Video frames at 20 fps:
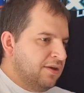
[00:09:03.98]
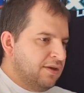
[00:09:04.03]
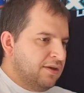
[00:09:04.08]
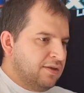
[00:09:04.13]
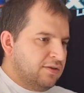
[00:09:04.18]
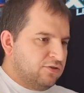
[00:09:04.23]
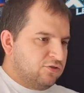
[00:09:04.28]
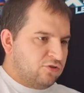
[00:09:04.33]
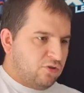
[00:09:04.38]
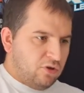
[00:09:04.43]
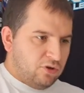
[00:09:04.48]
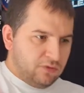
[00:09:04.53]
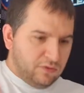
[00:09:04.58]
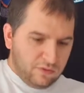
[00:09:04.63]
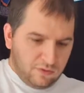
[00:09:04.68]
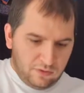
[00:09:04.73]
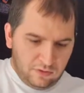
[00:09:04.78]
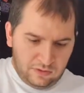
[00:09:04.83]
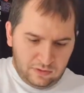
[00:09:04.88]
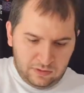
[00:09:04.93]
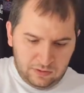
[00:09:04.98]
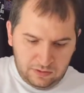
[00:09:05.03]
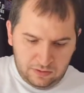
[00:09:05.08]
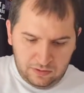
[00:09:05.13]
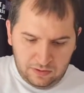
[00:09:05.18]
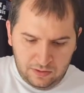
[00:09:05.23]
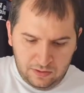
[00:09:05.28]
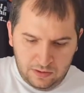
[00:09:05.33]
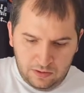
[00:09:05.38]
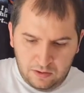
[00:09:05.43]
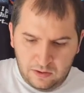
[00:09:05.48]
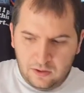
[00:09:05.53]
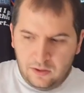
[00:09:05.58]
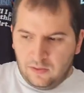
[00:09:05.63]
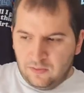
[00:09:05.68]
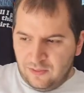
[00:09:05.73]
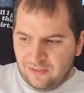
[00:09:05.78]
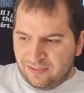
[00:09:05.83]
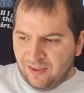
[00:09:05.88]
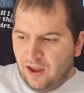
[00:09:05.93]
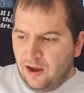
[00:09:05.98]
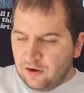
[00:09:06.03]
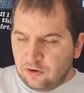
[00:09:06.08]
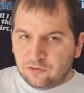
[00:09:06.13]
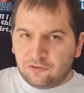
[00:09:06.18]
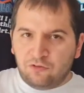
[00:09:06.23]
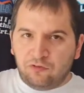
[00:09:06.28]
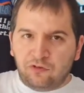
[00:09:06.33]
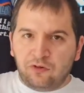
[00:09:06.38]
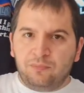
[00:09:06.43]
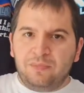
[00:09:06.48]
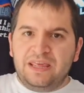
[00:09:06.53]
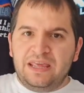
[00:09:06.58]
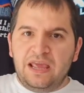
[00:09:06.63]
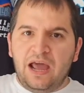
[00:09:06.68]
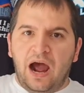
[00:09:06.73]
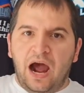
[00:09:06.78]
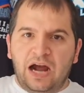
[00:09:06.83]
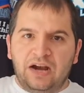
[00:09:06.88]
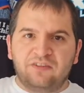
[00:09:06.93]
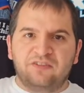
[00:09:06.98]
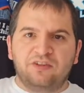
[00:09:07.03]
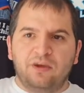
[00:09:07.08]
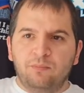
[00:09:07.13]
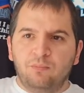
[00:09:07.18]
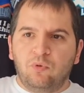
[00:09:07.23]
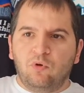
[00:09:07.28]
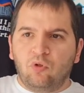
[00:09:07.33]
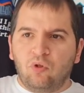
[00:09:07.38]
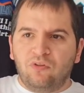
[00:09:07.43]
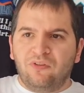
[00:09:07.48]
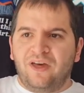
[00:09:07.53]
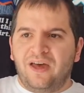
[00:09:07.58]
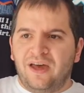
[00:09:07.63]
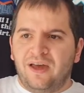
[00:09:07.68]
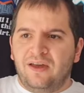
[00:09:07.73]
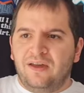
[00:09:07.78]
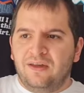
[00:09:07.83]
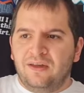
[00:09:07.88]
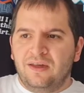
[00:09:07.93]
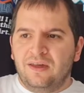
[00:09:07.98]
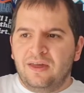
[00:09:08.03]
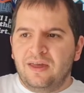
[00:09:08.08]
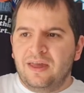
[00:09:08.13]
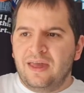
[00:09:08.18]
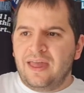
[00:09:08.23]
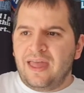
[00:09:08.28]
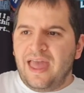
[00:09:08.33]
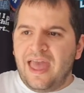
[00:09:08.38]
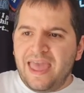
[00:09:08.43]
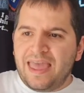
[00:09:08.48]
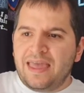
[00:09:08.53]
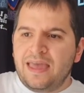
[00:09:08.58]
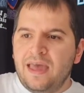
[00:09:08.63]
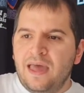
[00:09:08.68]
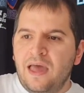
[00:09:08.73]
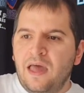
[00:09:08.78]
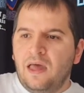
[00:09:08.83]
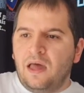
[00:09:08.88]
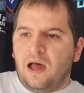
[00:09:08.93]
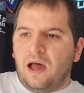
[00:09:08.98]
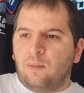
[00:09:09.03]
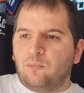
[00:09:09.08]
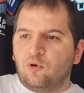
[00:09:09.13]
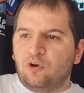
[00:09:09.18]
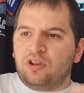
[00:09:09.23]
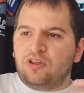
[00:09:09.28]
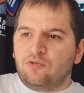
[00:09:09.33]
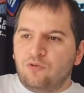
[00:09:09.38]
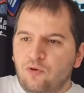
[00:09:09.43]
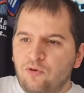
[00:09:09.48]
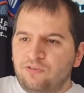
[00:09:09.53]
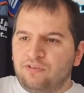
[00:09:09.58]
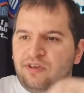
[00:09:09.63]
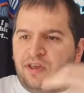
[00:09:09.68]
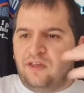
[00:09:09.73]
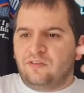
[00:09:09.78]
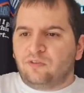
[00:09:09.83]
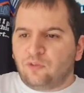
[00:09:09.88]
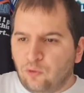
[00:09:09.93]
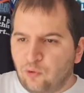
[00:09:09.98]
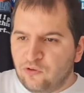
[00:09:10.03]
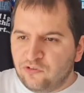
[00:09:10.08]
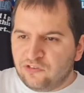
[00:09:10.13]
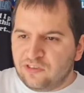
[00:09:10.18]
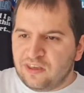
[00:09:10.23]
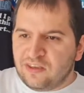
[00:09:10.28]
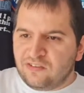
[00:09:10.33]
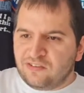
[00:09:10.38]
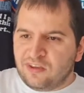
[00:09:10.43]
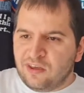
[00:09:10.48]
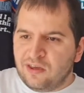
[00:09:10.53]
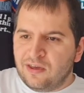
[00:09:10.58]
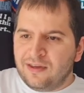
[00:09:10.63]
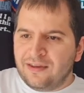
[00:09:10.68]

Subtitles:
So, the darts for me are a symbol that, hey, I'm going to use and lose these.